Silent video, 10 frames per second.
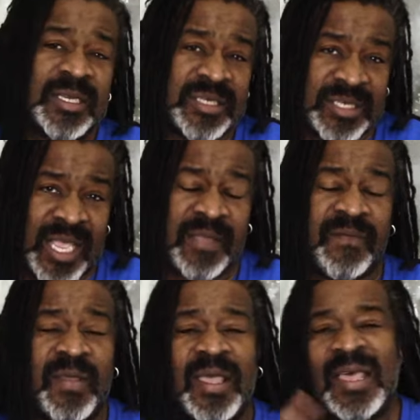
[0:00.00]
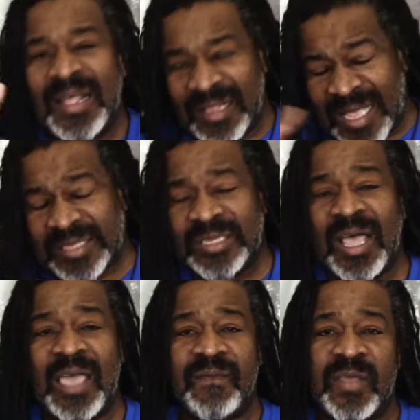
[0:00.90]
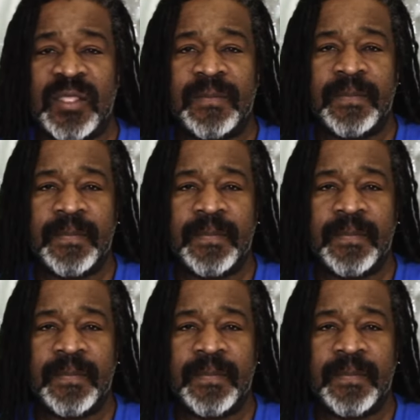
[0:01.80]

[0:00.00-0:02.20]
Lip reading: safe. Let's dive in.